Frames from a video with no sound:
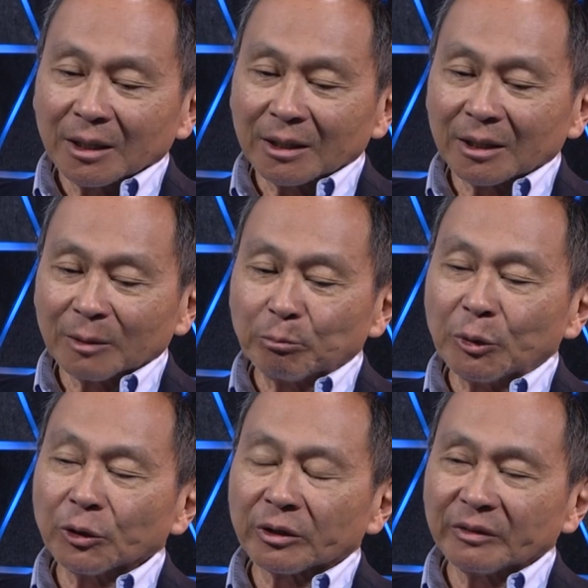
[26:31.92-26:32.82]
Uh,
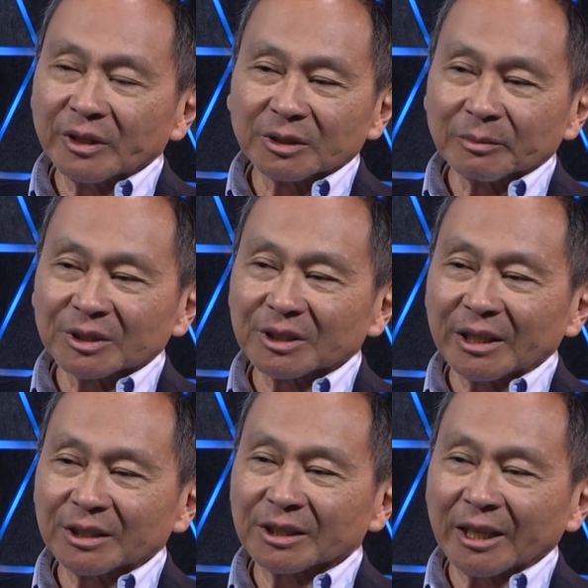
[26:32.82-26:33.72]
both of these
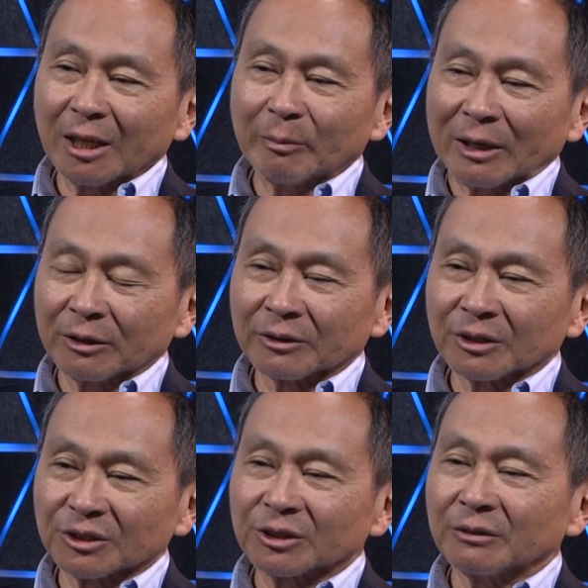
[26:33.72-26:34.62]
mistakes came out of
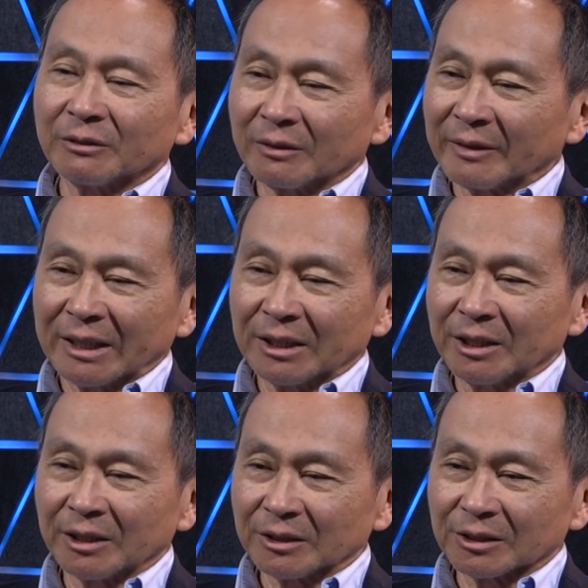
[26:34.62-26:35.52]
conservative
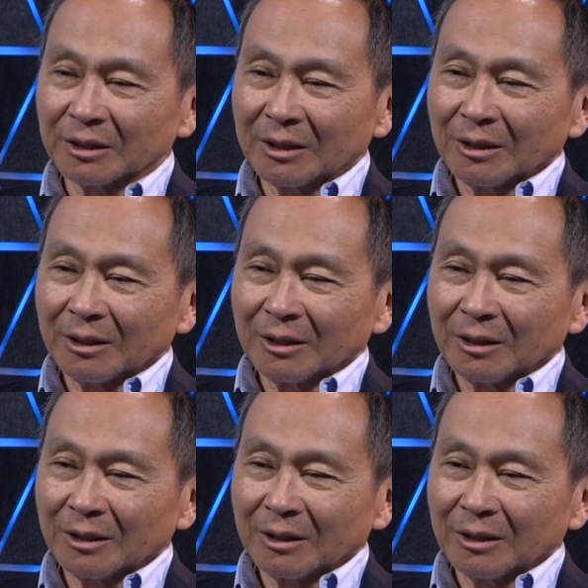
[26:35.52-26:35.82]
ideas.